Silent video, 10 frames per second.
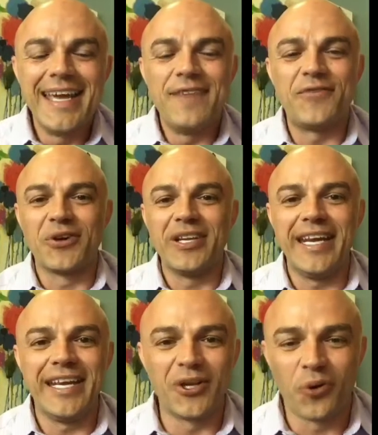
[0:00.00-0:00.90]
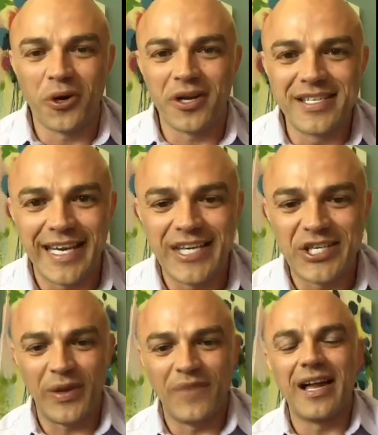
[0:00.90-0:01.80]
If you're leading an
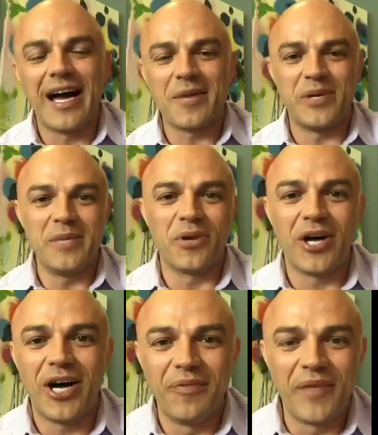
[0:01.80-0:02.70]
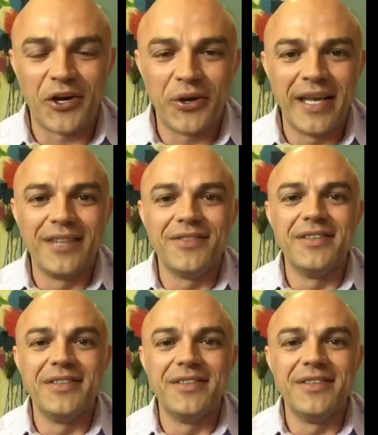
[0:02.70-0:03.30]
organization, we have a lot of people on that are in